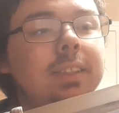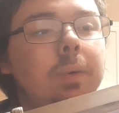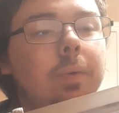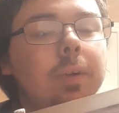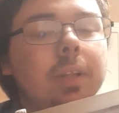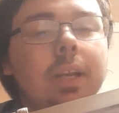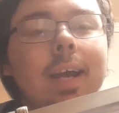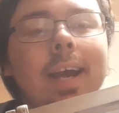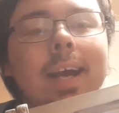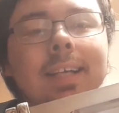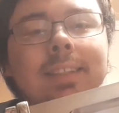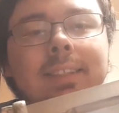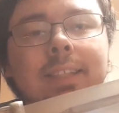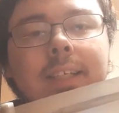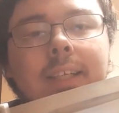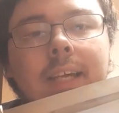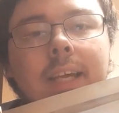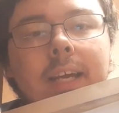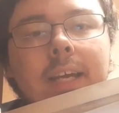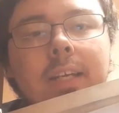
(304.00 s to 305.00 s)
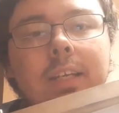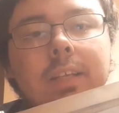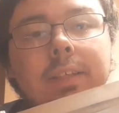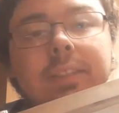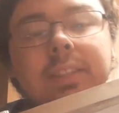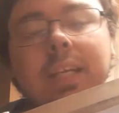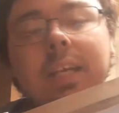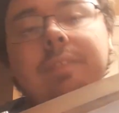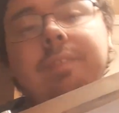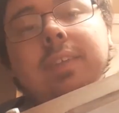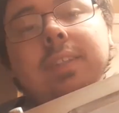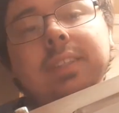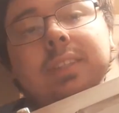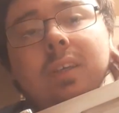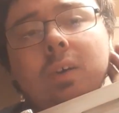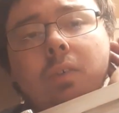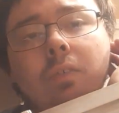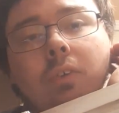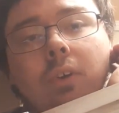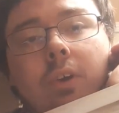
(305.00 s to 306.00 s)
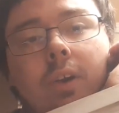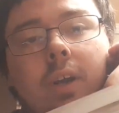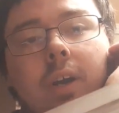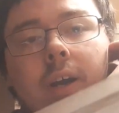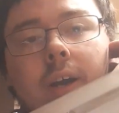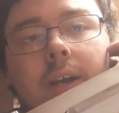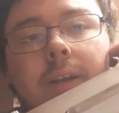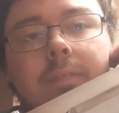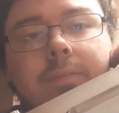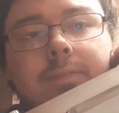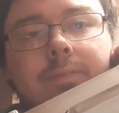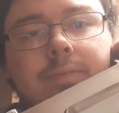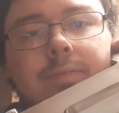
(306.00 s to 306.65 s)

with an acid kit to see if it's silver or not.